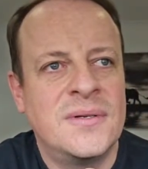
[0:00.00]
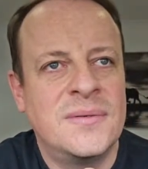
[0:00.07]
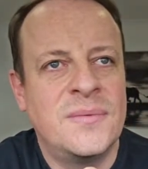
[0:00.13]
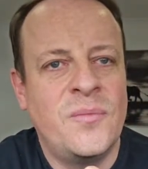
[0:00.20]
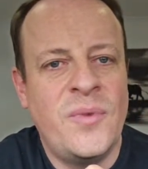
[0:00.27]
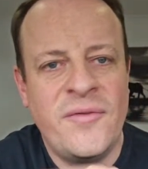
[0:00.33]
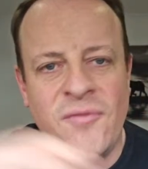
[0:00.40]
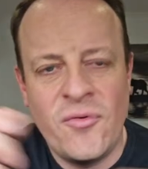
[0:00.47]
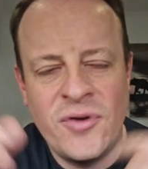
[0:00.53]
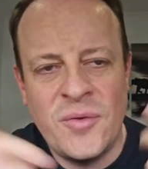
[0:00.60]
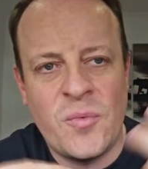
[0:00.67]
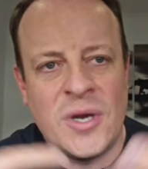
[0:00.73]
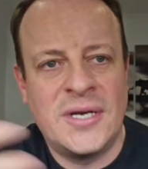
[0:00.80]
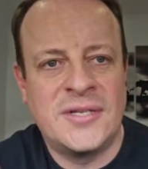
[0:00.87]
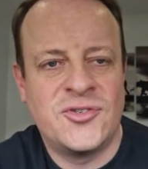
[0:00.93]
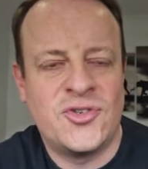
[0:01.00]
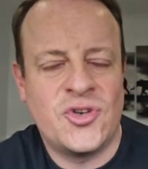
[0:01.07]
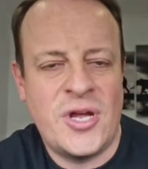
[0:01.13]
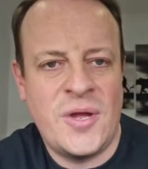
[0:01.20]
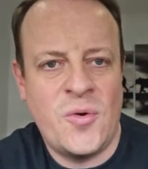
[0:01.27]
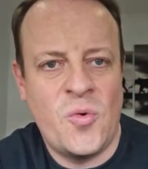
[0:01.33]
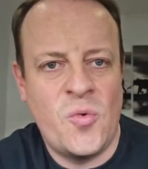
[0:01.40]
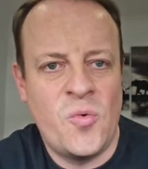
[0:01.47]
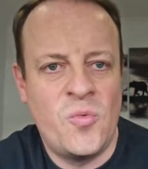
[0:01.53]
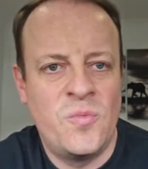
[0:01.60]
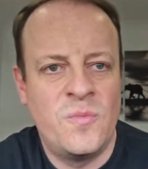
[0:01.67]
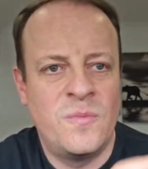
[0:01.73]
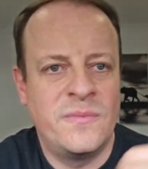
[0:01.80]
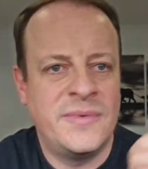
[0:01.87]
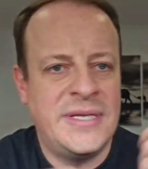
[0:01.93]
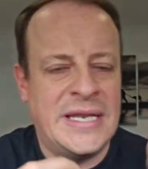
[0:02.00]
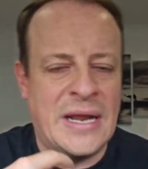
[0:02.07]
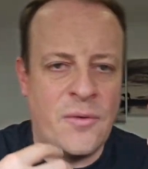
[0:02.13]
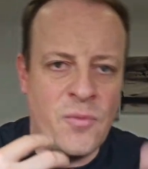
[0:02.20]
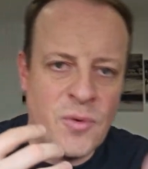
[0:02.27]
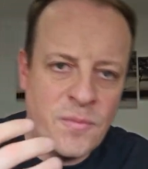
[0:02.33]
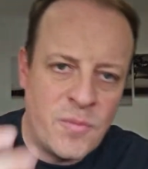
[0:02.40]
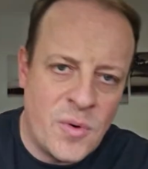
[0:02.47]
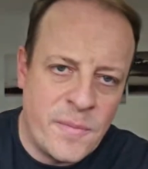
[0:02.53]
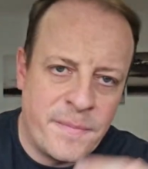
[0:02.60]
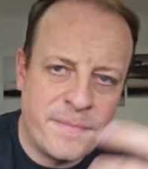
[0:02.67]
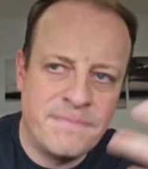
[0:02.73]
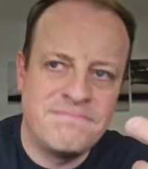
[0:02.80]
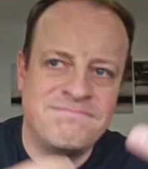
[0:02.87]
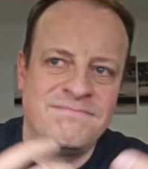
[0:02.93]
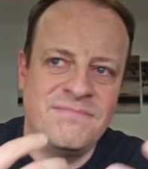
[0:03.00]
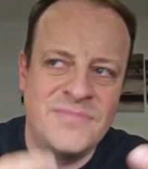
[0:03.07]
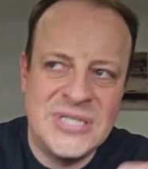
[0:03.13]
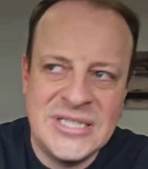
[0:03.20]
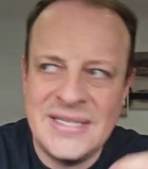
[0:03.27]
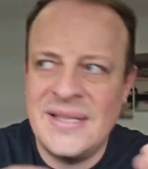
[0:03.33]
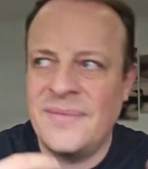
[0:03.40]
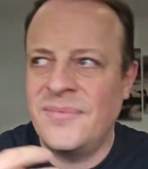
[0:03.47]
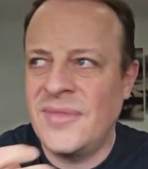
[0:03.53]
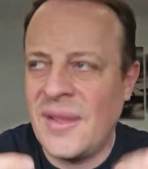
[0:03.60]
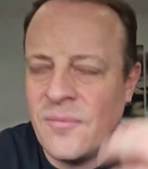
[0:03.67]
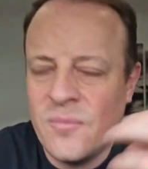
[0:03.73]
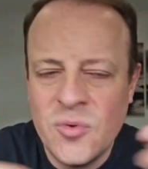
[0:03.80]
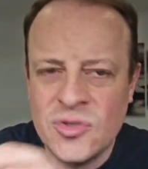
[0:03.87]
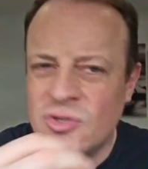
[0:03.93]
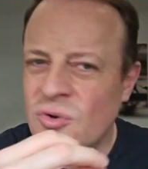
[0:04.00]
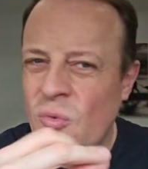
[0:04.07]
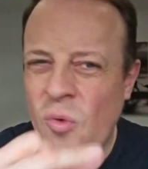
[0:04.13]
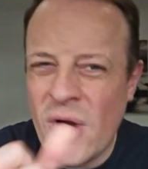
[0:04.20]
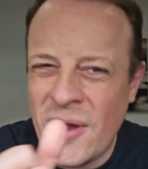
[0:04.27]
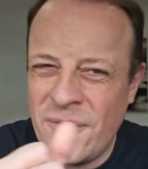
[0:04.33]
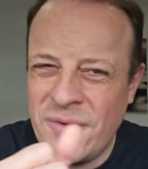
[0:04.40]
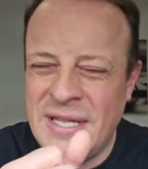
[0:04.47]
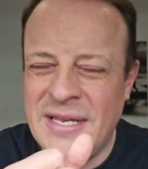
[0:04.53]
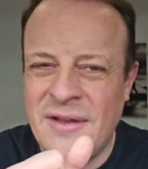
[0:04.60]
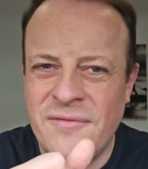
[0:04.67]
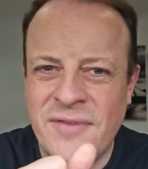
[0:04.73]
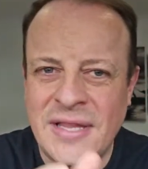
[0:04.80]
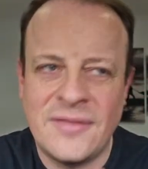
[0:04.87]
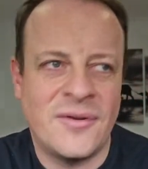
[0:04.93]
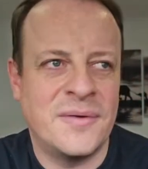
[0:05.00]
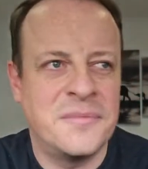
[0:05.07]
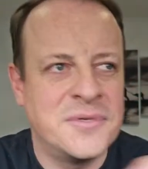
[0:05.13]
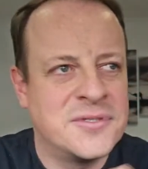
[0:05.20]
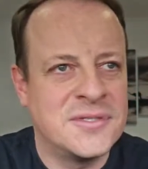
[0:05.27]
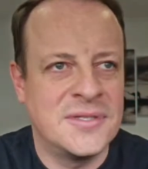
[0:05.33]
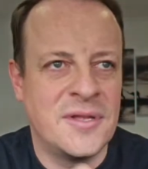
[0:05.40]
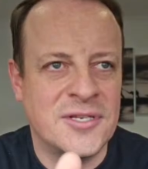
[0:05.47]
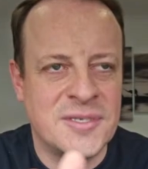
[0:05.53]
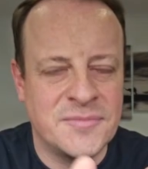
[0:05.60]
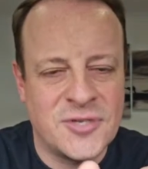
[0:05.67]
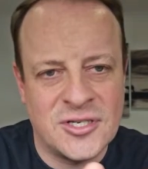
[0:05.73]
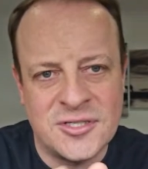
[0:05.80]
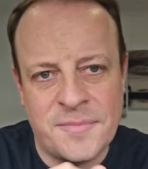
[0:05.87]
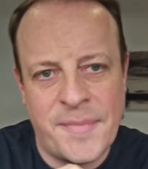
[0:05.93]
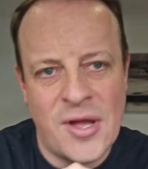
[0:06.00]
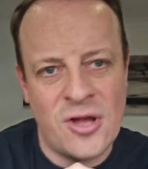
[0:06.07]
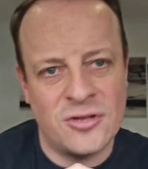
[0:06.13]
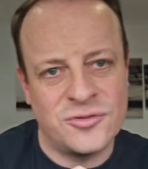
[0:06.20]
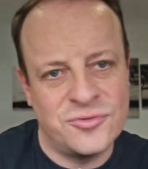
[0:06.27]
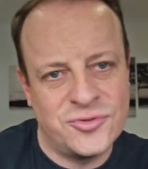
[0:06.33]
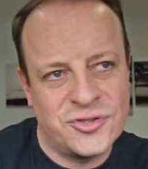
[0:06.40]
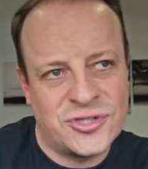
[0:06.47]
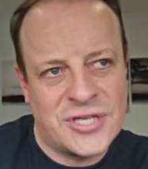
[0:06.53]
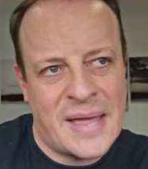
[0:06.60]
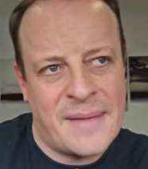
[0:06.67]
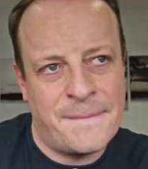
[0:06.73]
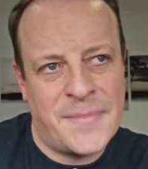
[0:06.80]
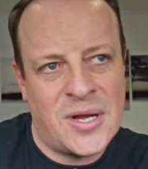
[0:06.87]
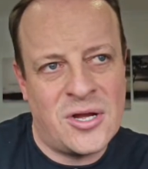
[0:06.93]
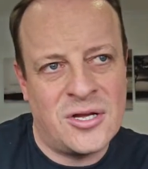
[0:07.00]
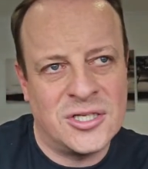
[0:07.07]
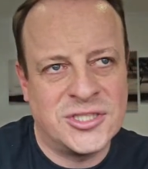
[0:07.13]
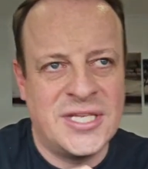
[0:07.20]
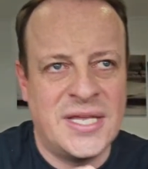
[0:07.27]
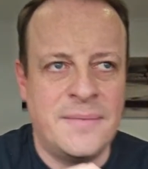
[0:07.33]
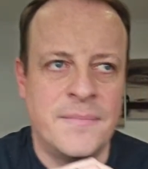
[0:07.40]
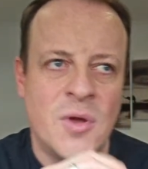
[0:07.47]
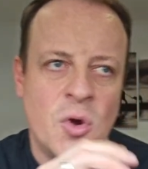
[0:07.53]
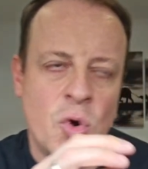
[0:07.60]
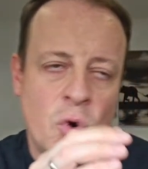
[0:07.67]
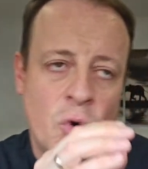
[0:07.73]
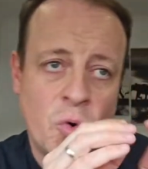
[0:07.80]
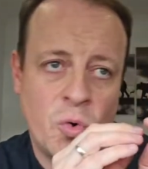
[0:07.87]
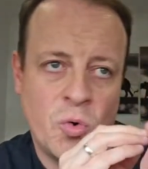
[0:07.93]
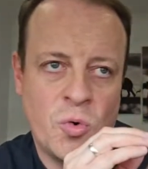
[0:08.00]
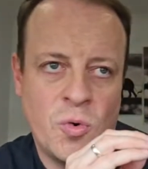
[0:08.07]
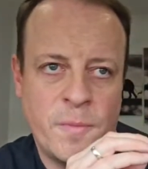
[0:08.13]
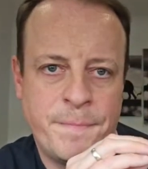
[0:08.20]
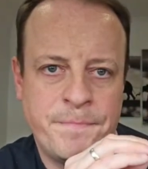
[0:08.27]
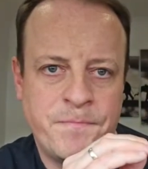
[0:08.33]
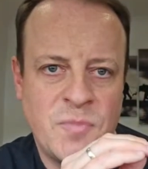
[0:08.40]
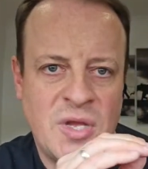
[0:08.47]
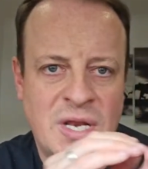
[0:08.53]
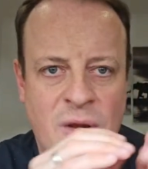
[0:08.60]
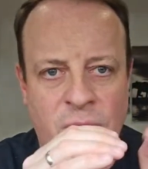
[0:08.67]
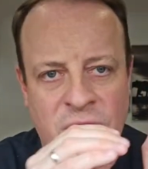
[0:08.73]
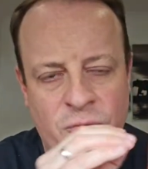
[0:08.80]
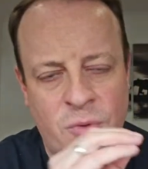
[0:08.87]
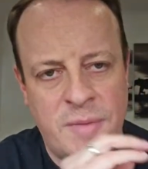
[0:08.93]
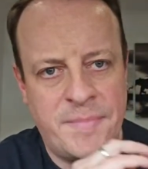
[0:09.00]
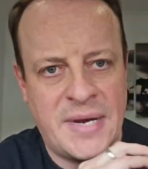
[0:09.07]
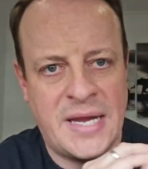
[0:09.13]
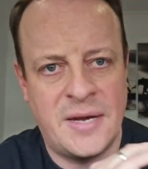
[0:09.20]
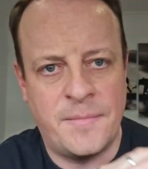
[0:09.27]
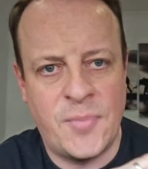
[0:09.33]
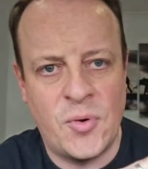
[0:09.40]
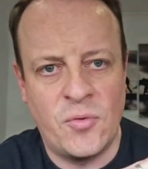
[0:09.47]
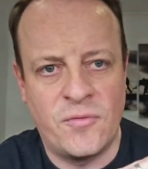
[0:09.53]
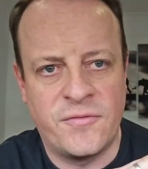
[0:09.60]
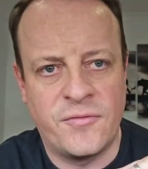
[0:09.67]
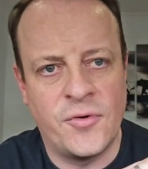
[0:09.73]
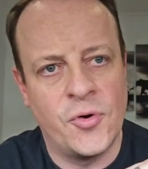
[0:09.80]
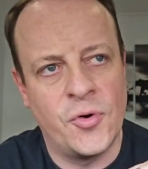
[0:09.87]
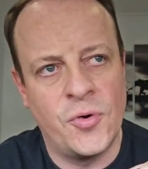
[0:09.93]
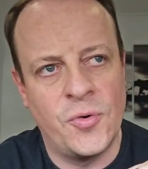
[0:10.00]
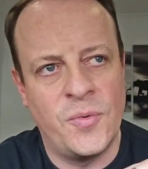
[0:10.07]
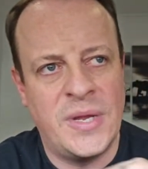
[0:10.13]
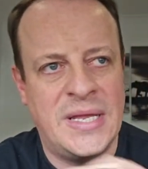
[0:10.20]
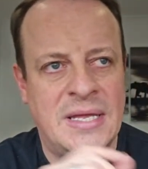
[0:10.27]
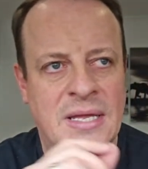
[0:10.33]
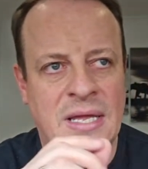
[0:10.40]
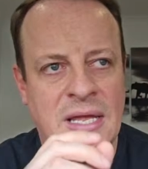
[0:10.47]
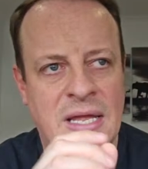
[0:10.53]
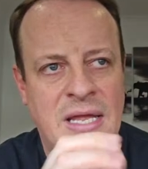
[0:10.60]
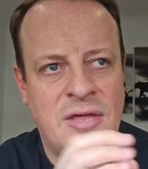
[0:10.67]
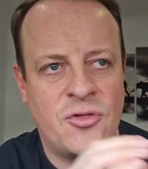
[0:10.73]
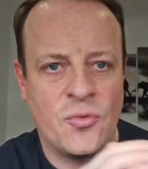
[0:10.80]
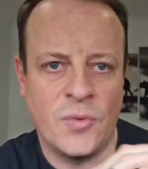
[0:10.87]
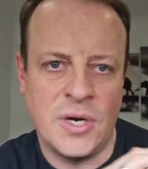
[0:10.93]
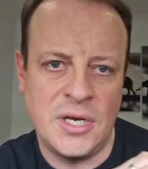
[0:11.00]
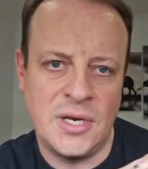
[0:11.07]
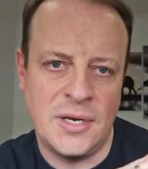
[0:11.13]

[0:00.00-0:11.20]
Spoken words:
we've already won the title. We'll it wasn't quite on it. Van Dijk was, sometimes the pass was just going past him, or as we played the ball through, he sort of